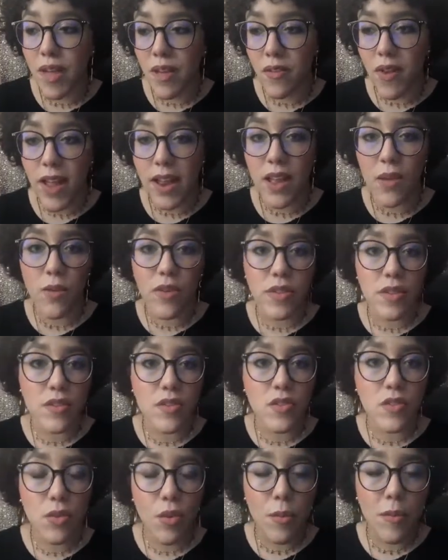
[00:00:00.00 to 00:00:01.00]
my writing, whether
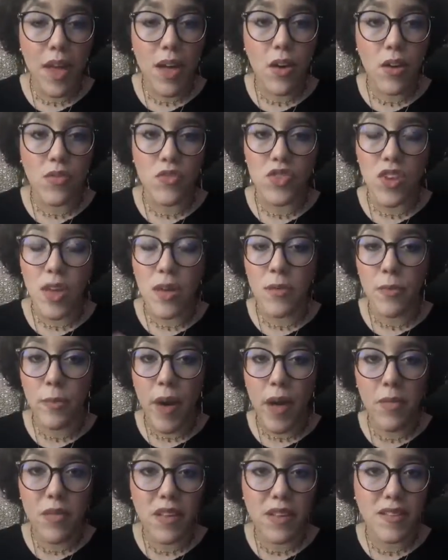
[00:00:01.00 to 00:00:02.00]
it's through my coaching,
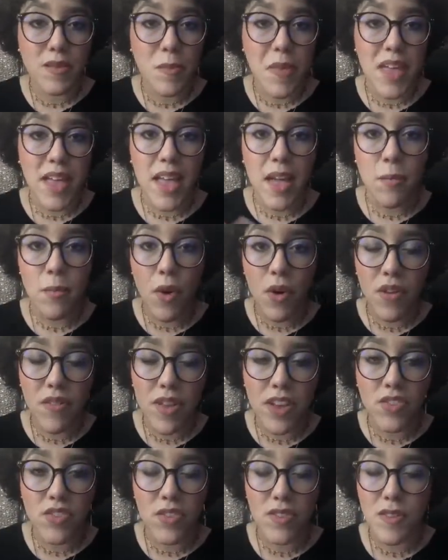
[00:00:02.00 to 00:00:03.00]
public speaking,
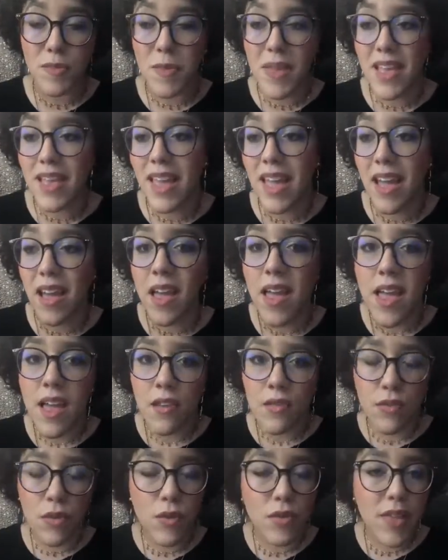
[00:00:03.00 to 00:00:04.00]
motivational speaking,
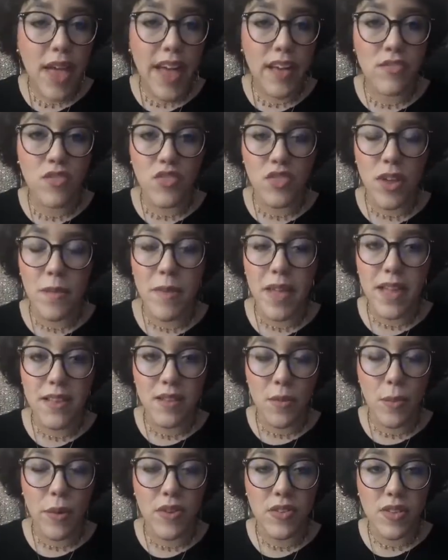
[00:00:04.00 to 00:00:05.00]
through live streaming
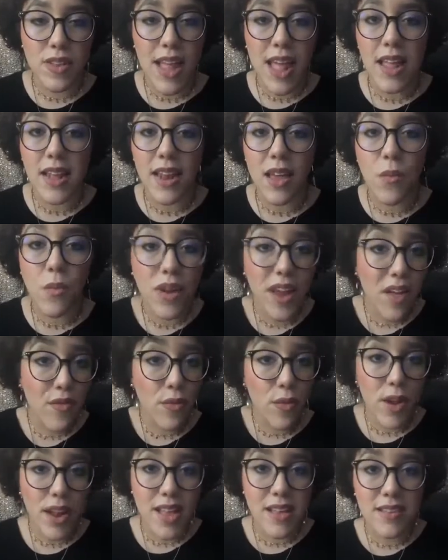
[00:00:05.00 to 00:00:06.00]
as a personality,
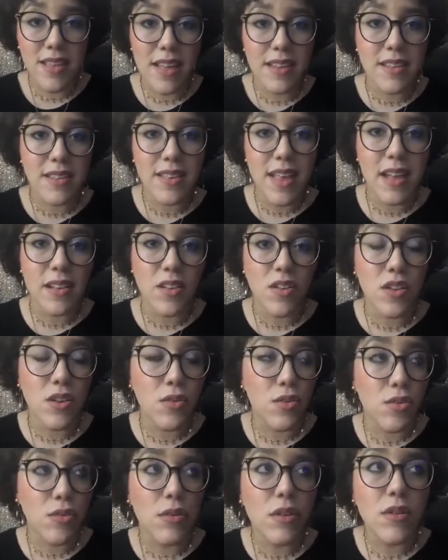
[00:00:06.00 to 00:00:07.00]
whatever it is I decide to
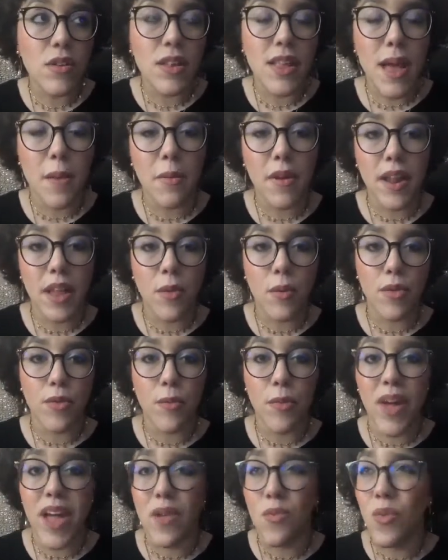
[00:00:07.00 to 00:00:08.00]
do, through collaborating with
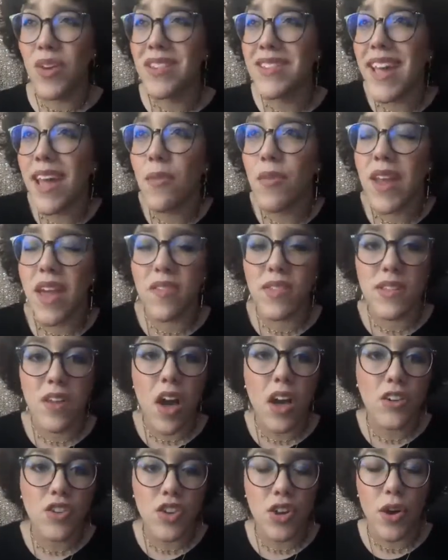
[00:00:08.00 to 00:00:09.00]
a brand. One day I want to have a
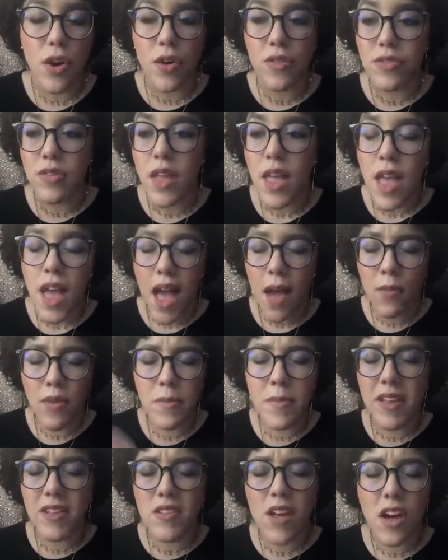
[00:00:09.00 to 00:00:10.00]
talk show host. I
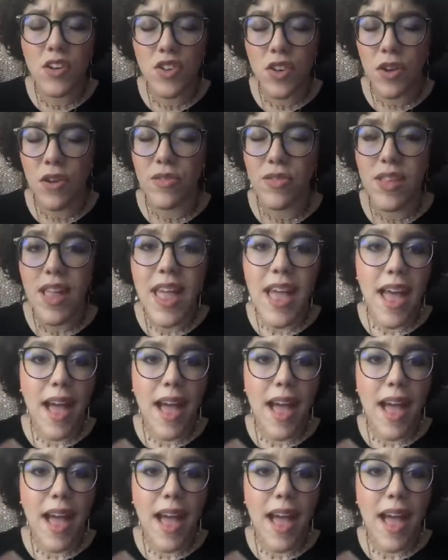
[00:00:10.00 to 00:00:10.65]
want to be a talk show host.